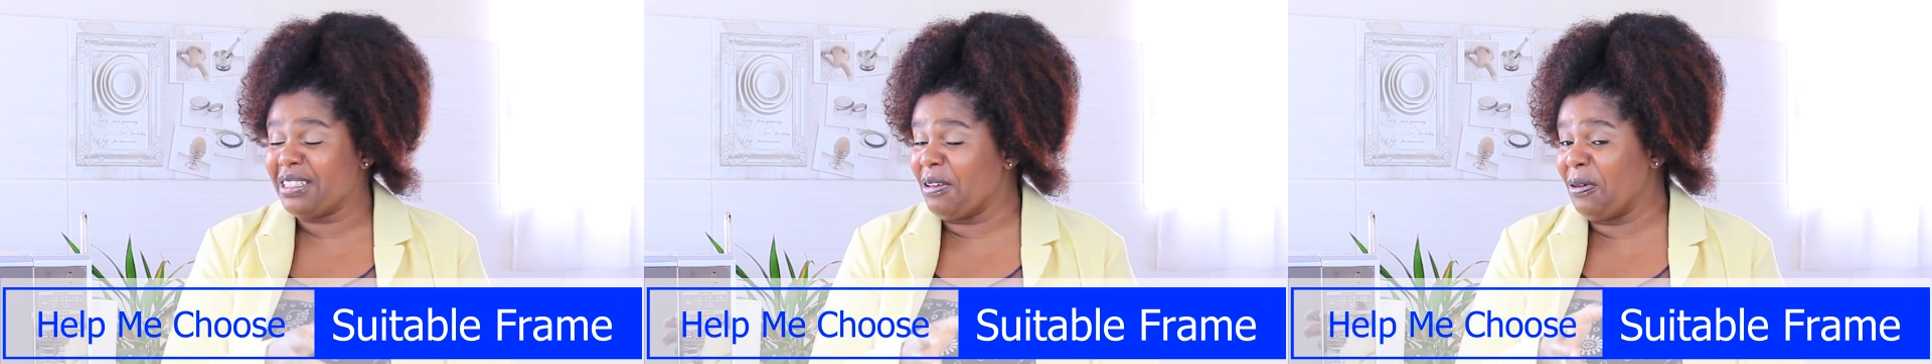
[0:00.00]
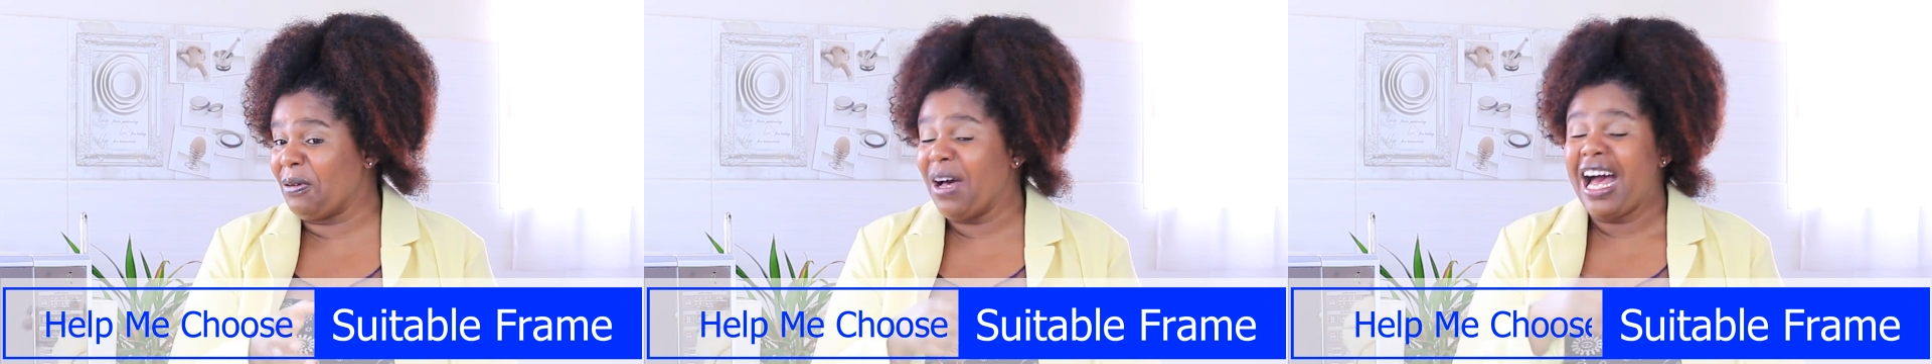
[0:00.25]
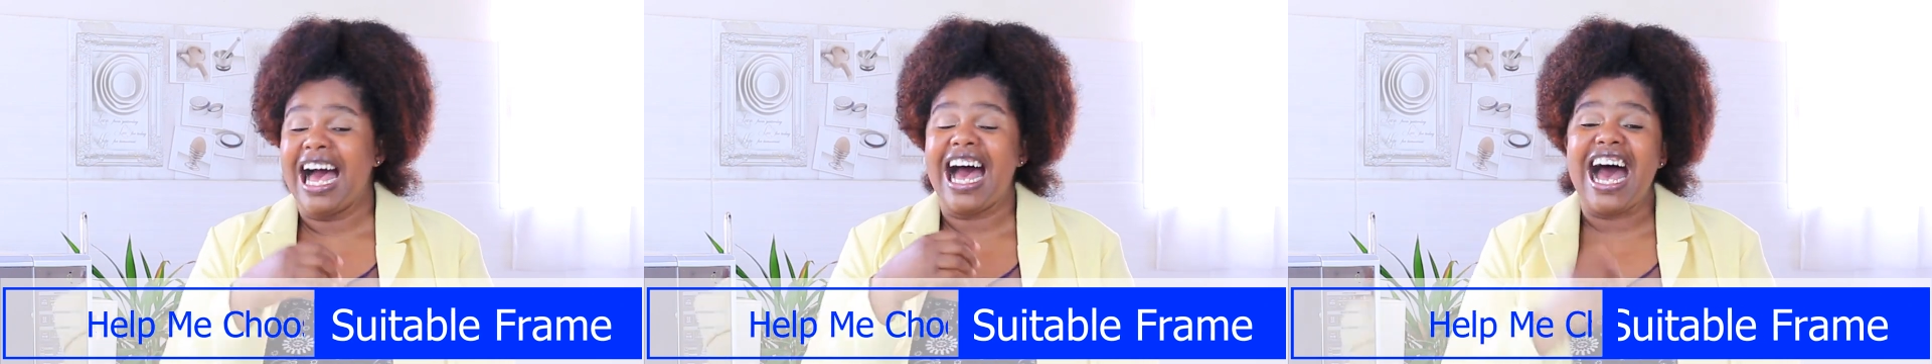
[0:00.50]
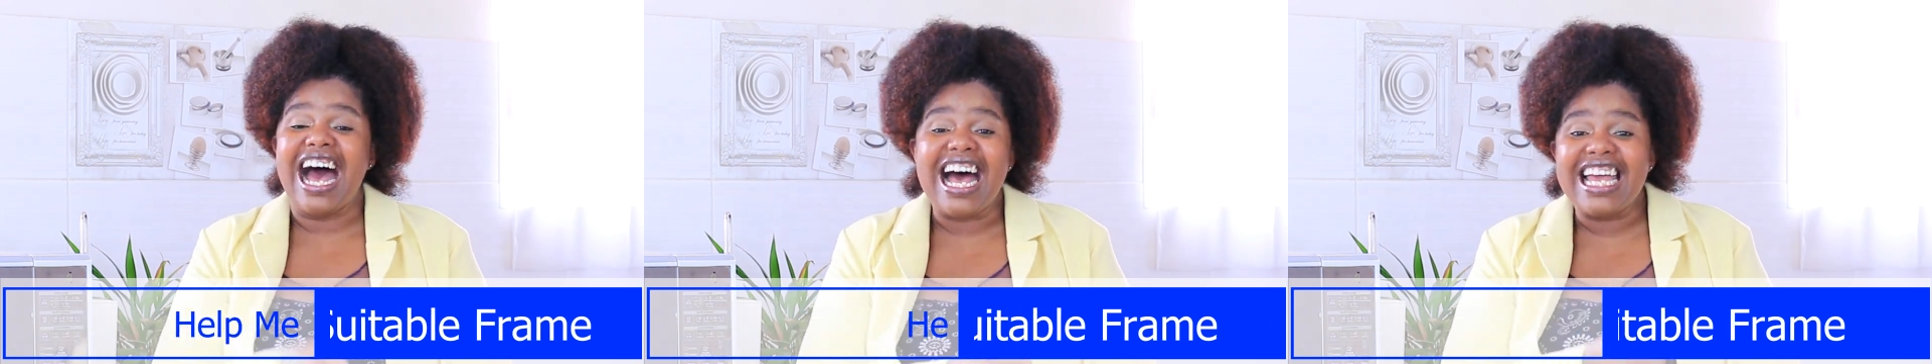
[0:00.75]
so
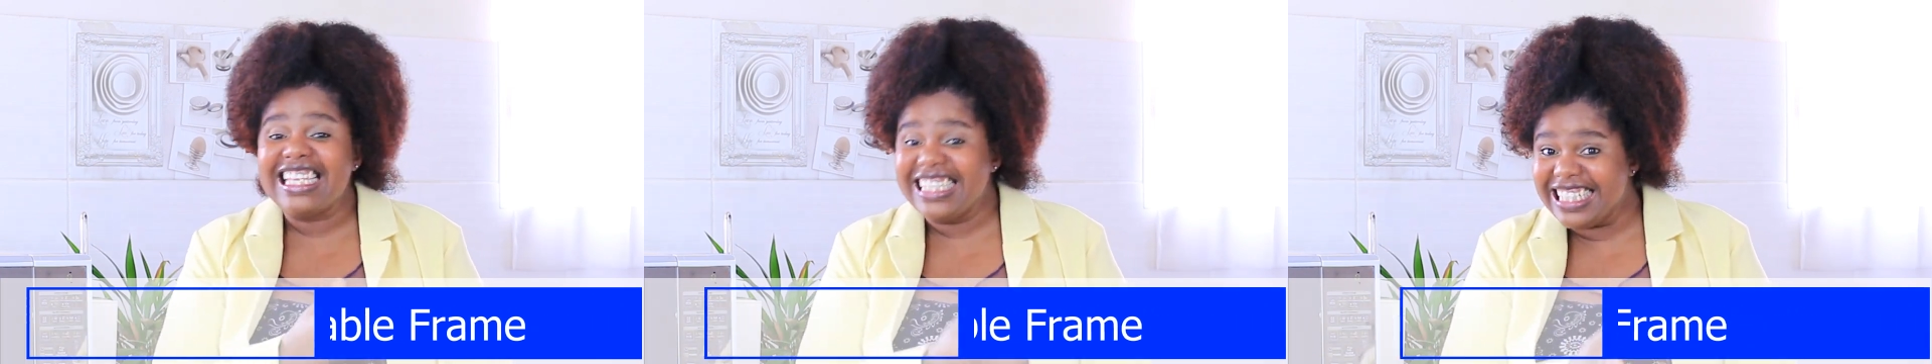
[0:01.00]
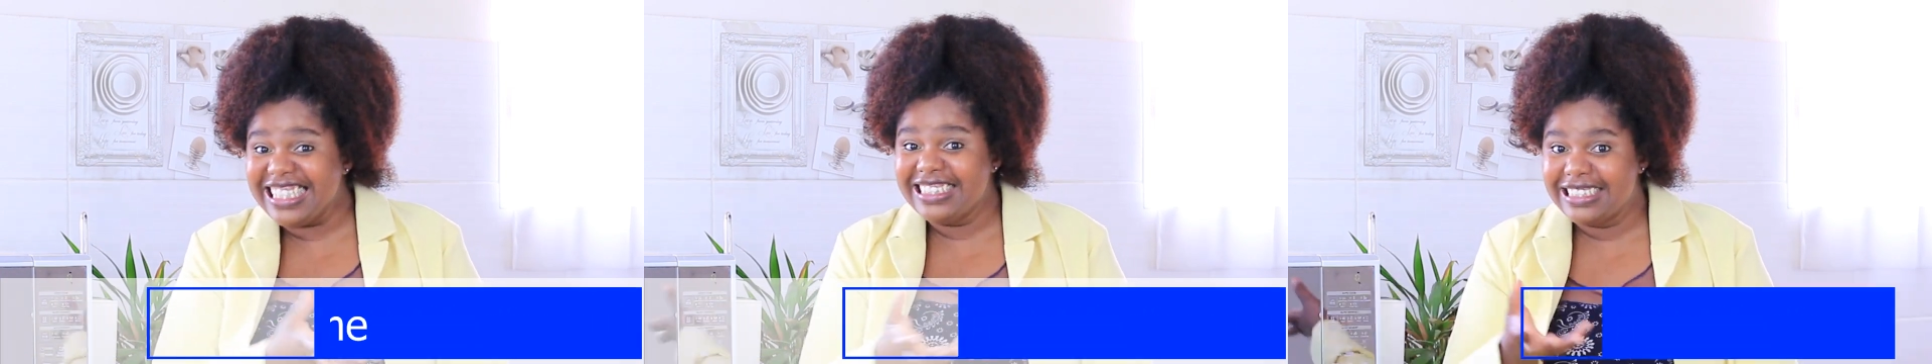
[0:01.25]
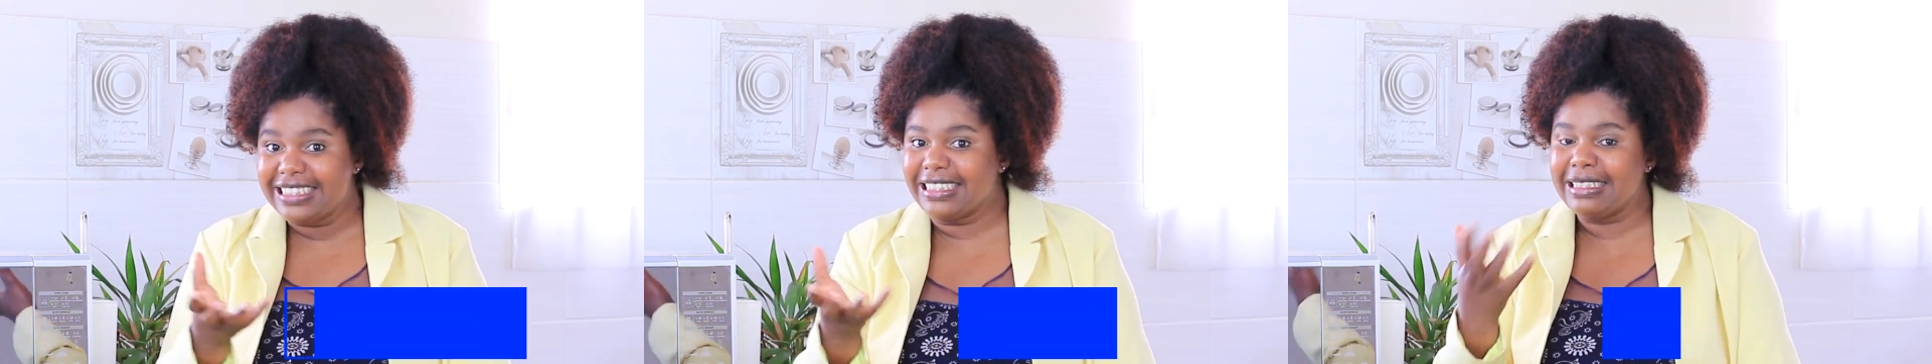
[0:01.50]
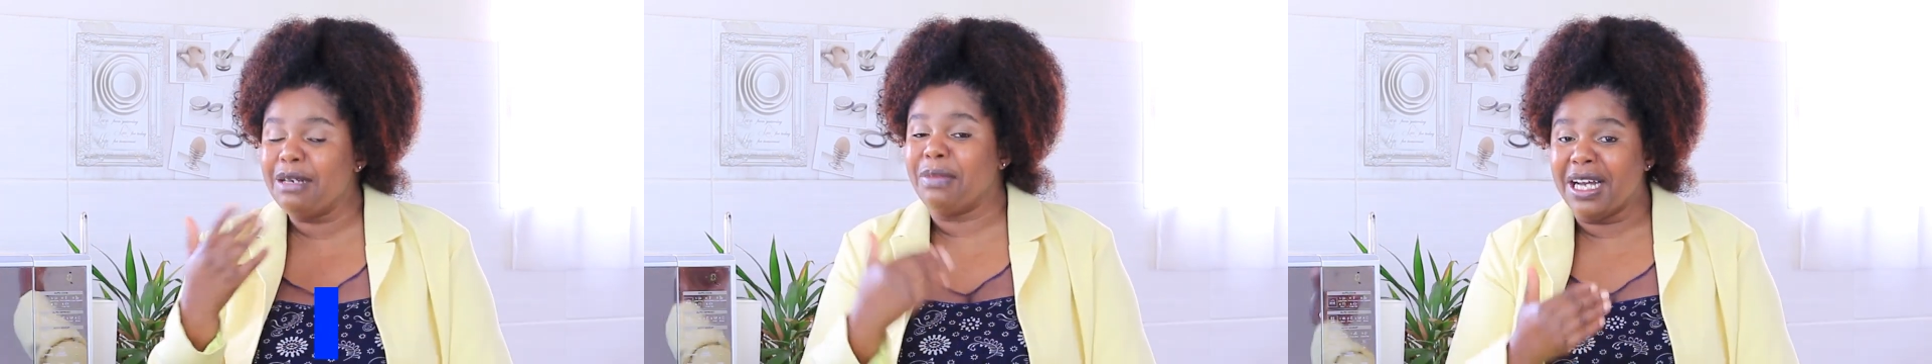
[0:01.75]
I need
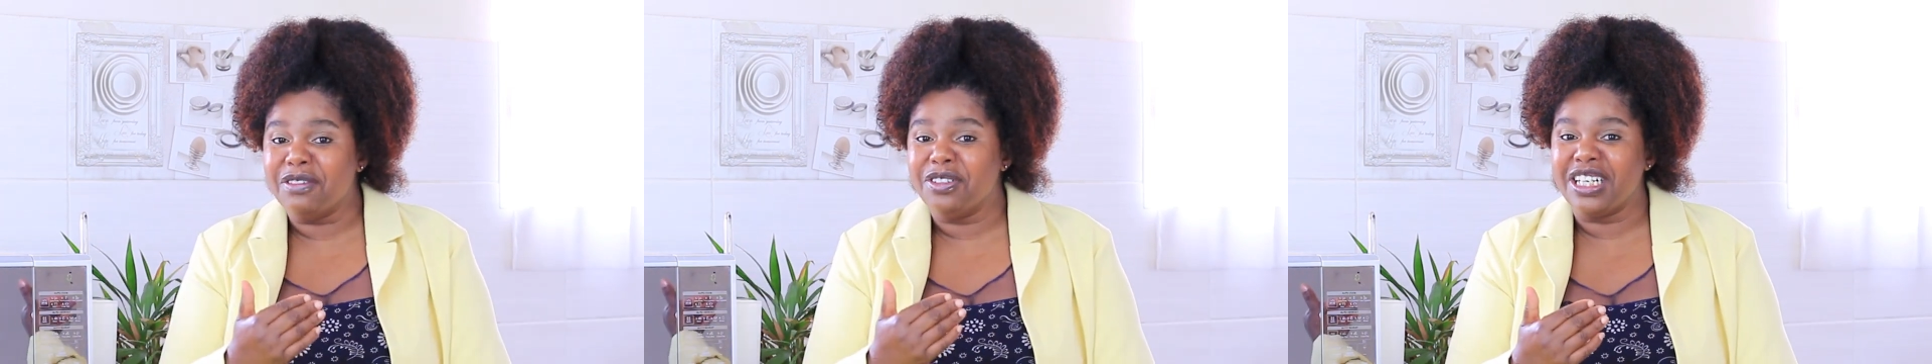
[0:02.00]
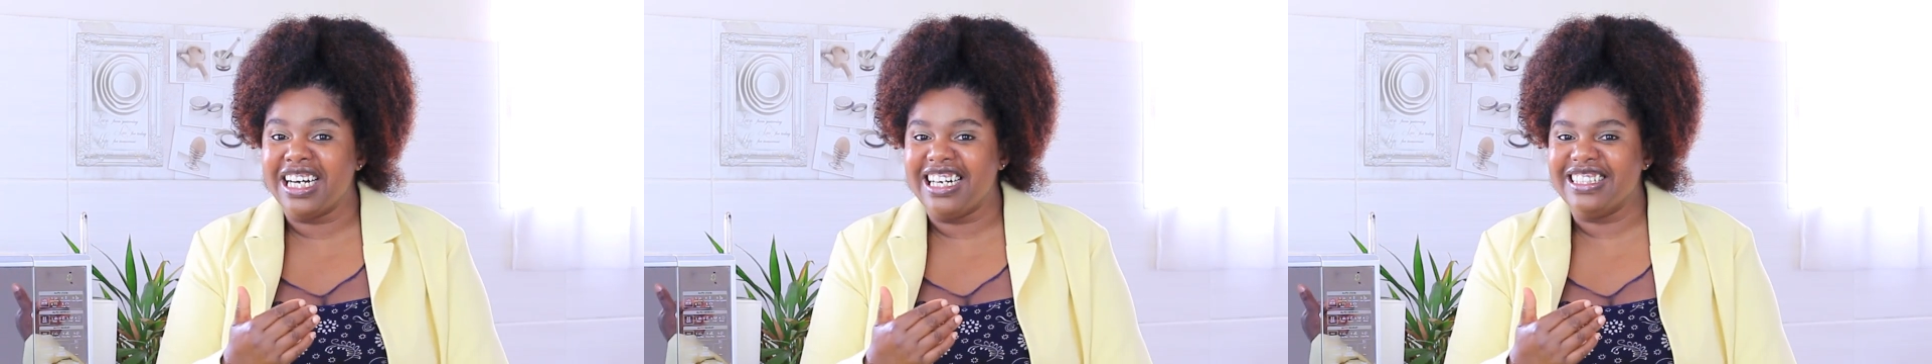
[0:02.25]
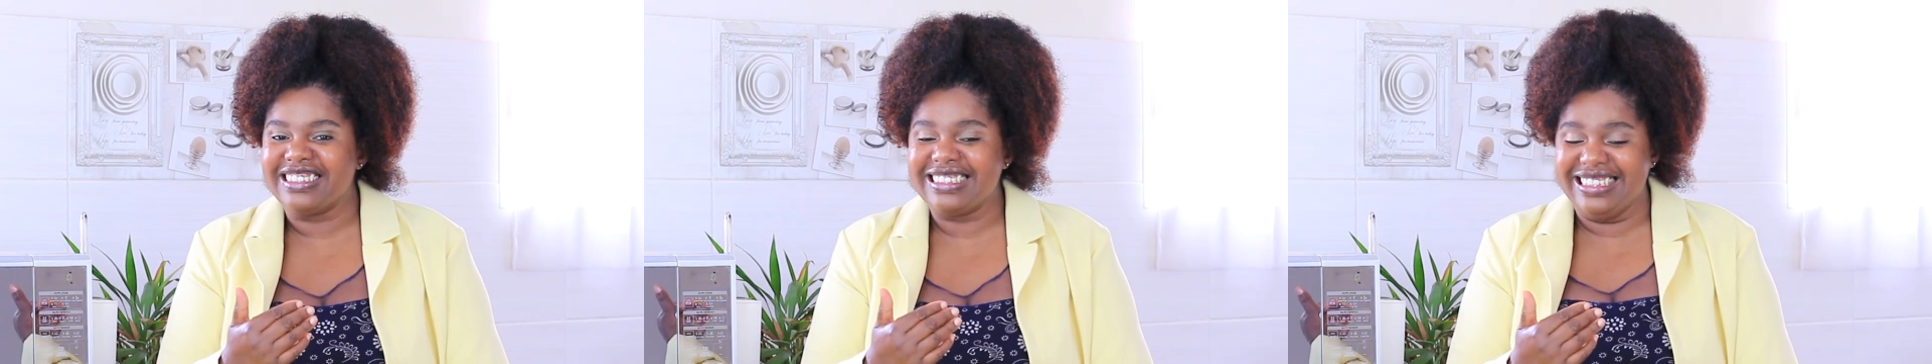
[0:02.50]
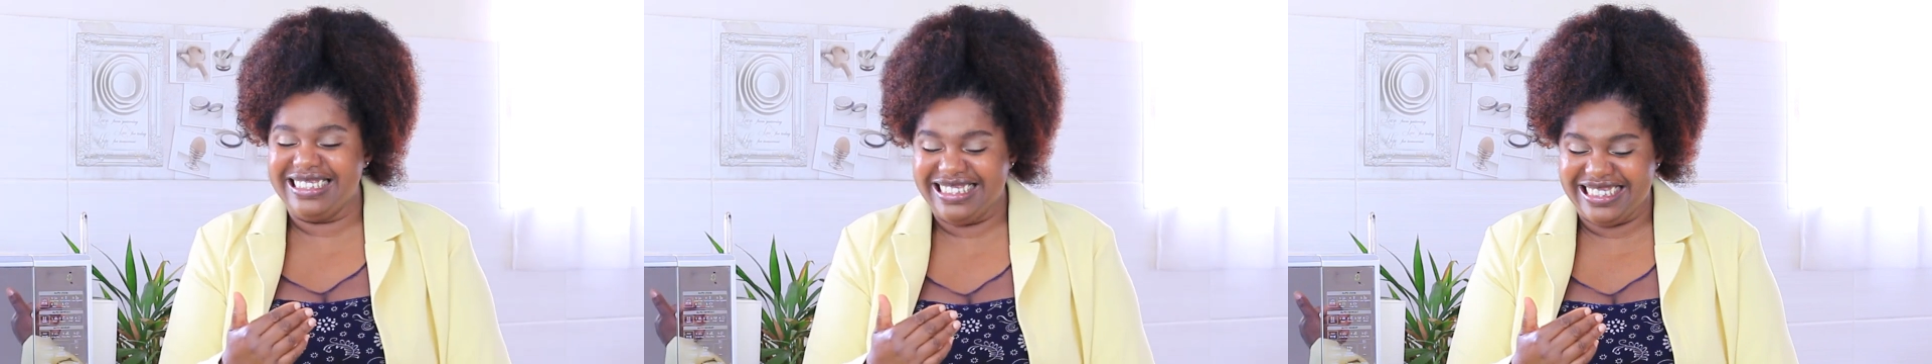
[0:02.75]
a bifocals.